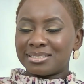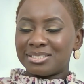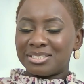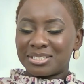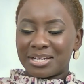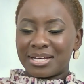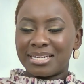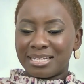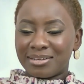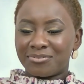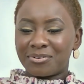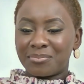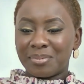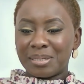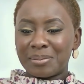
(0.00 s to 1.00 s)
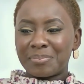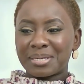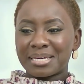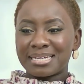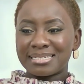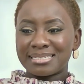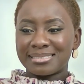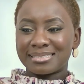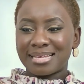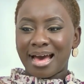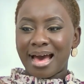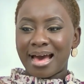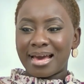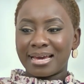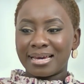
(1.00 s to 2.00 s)
journey for me because
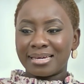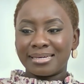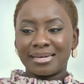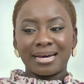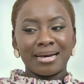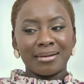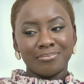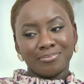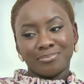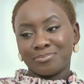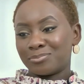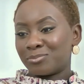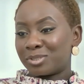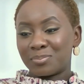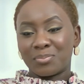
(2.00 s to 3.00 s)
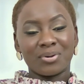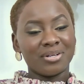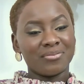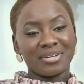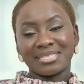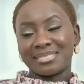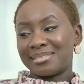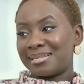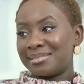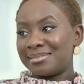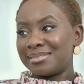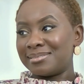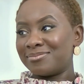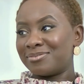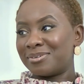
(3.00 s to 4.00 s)
I was born and raised in
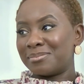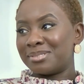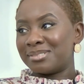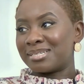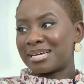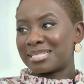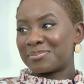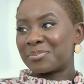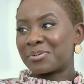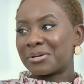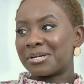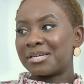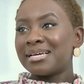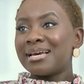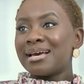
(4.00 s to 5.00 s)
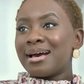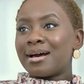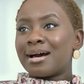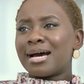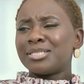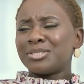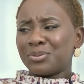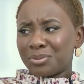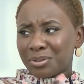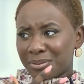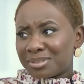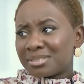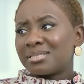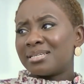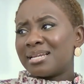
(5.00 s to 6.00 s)
London from the diaspora. I do
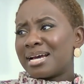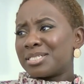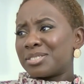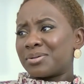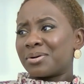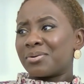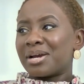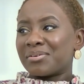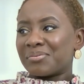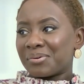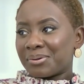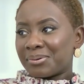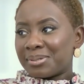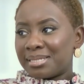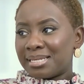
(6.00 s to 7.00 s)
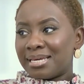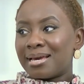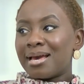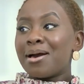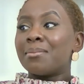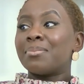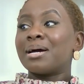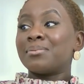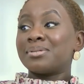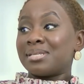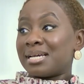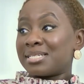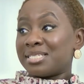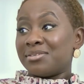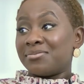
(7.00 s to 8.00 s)
go to Nigeria quite frequently, but I
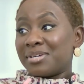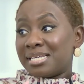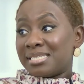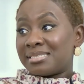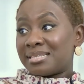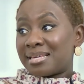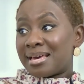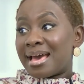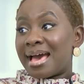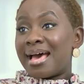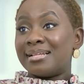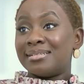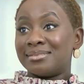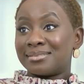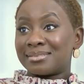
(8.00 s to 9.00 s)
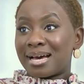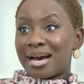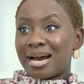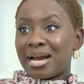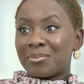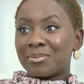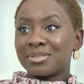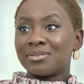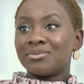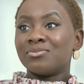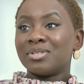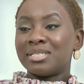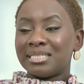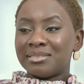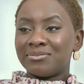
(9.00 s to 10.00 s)
wasn't actually raised there, and I wasn't
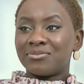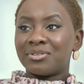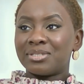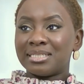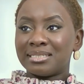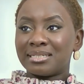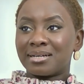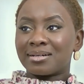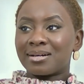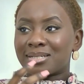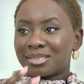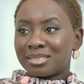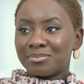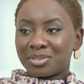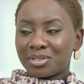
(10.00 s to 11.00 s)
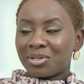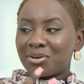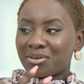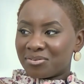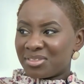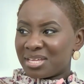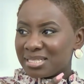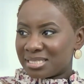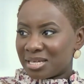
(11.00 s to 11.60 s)
really fully accustomed to a lot of things